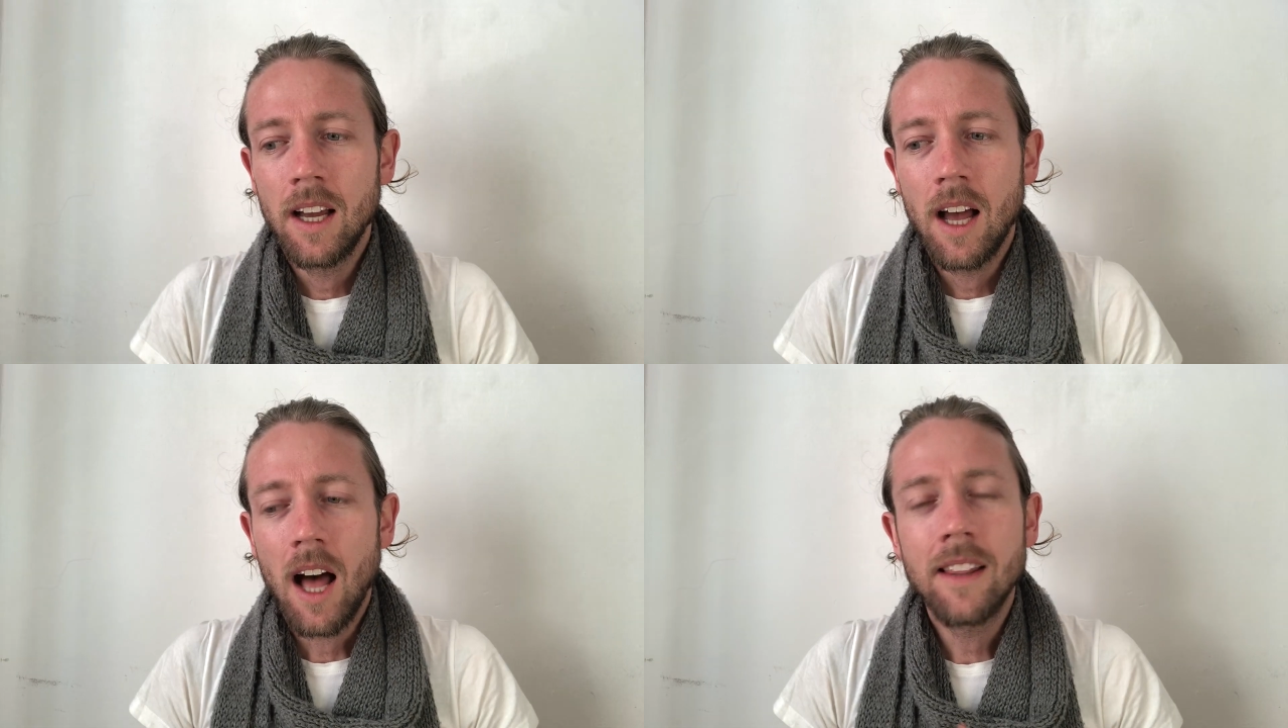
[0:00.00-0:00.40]

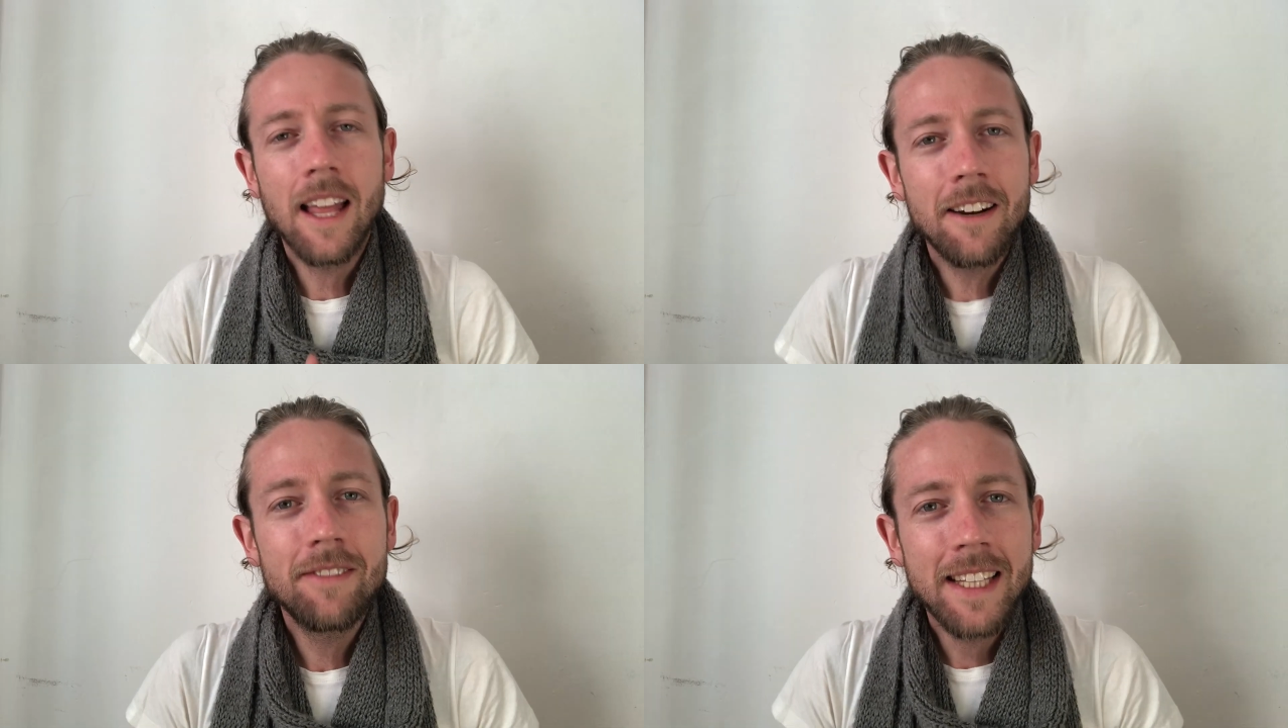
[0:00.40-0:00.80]
a lot
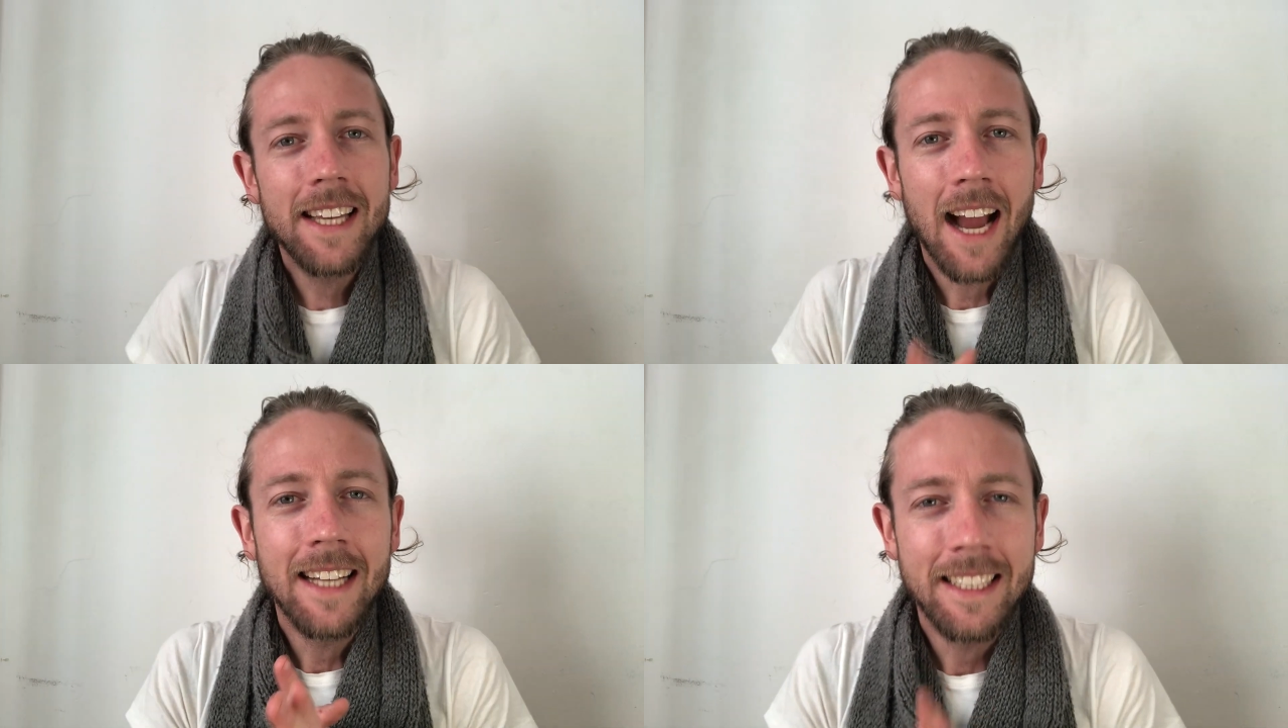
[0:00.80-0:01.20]
of the
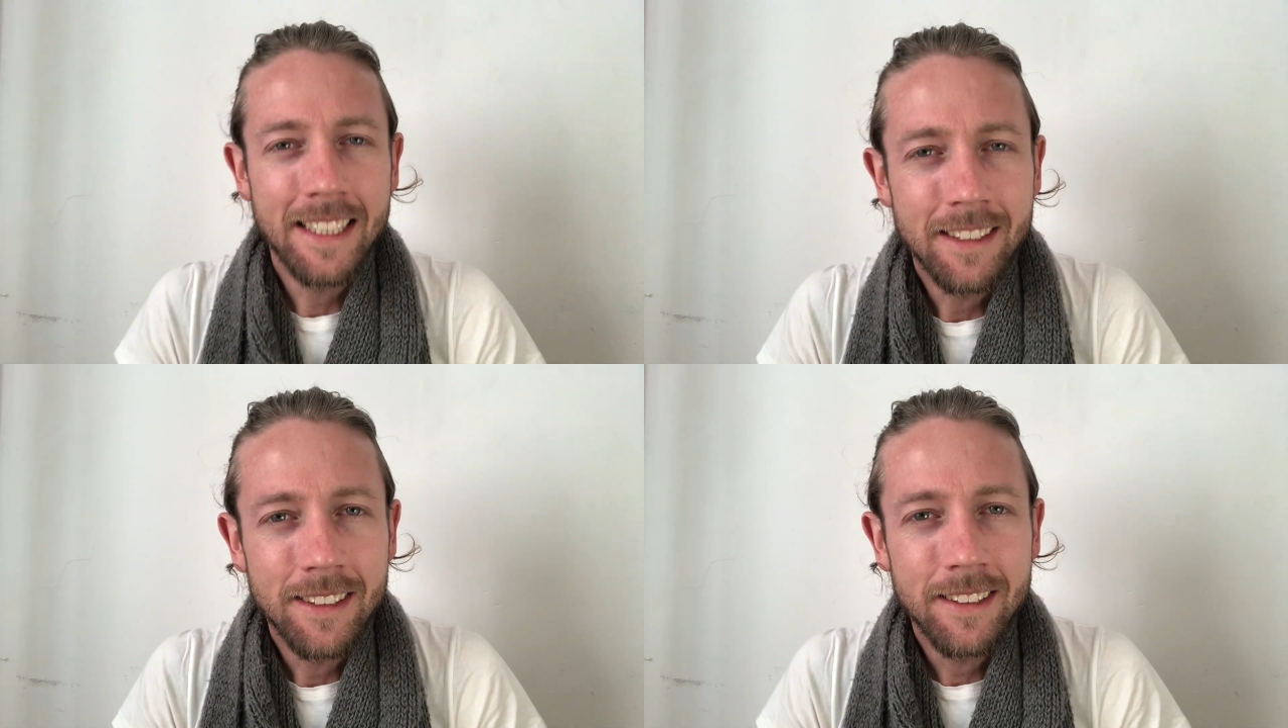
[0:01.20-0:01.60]

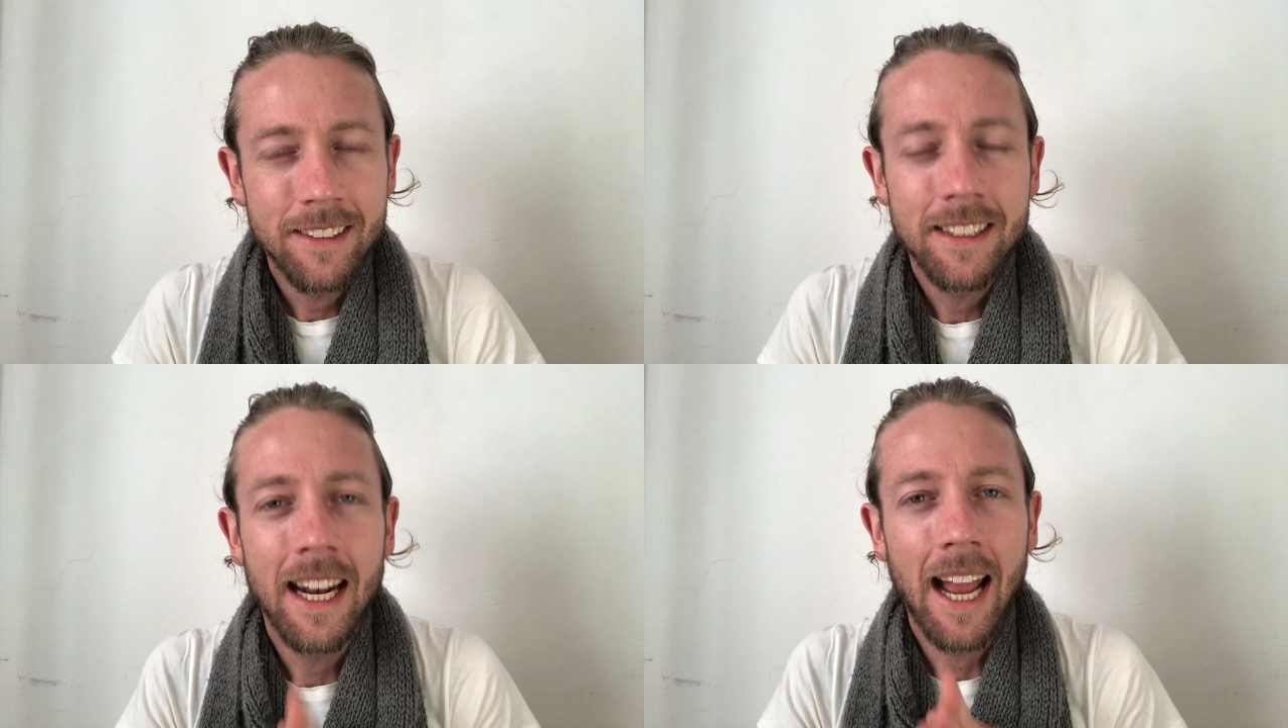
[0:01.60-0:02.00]
ideas
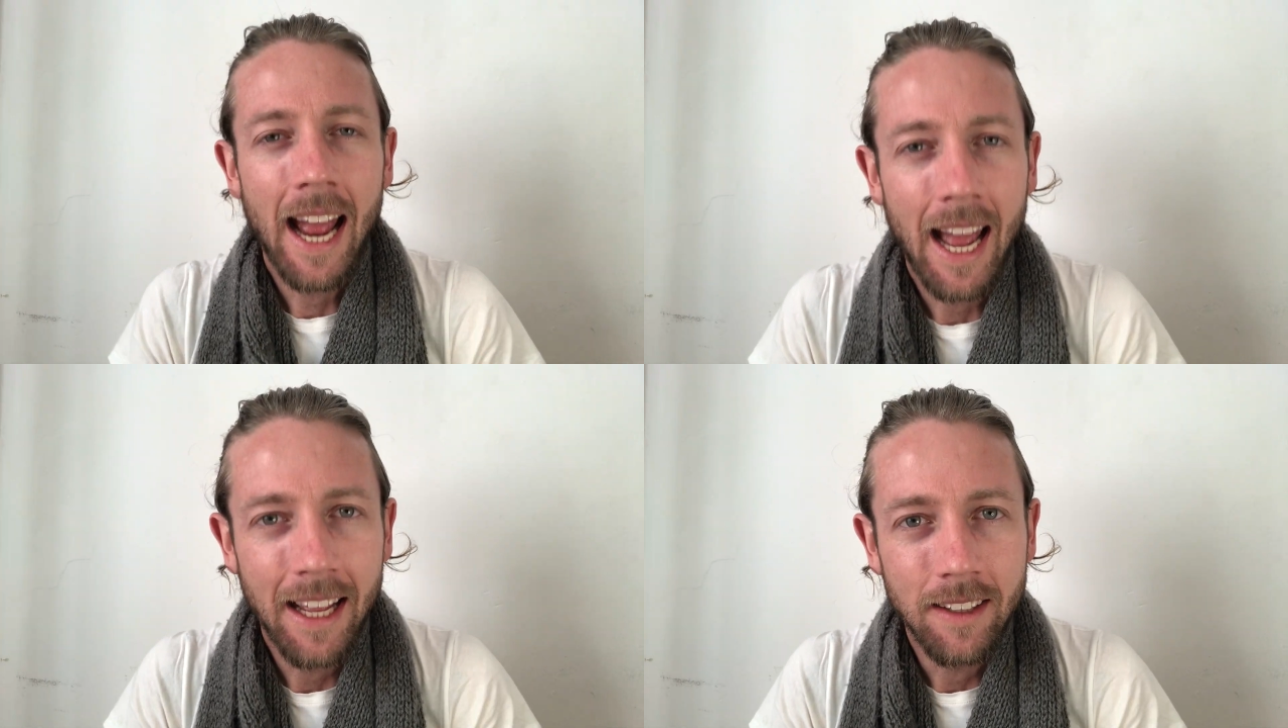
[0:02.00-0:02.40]
that I
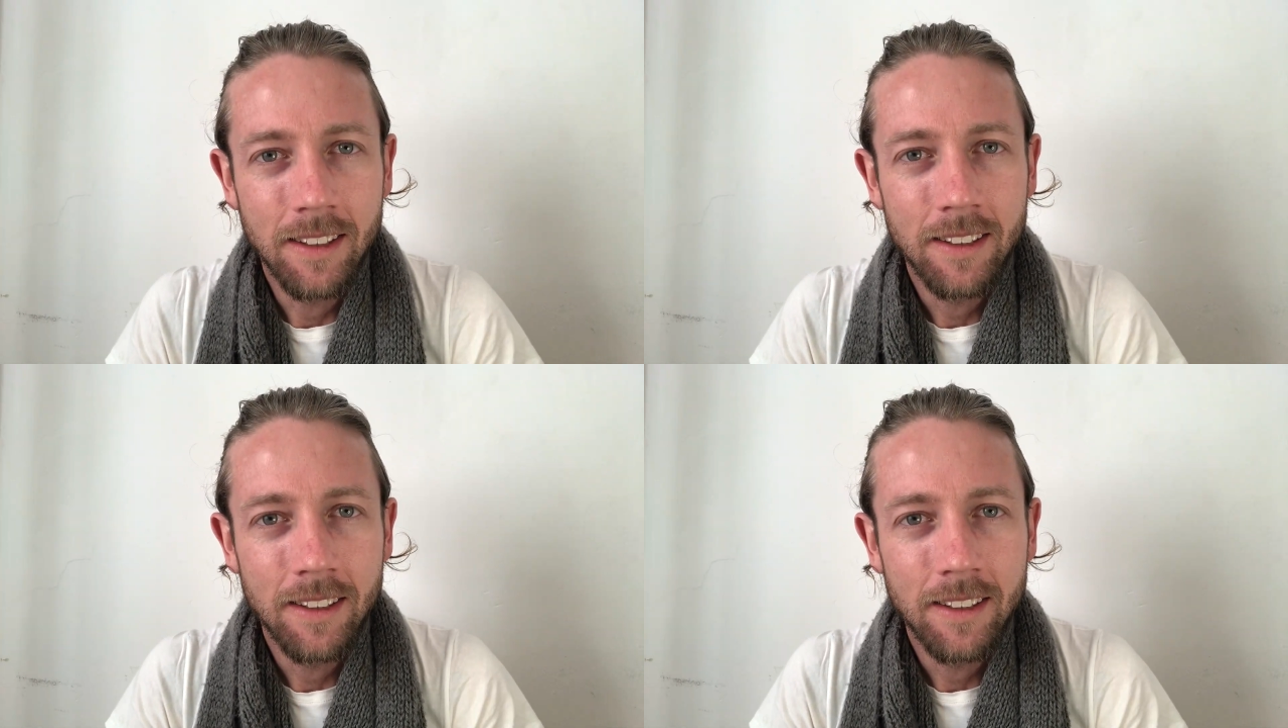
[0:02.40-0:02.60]
had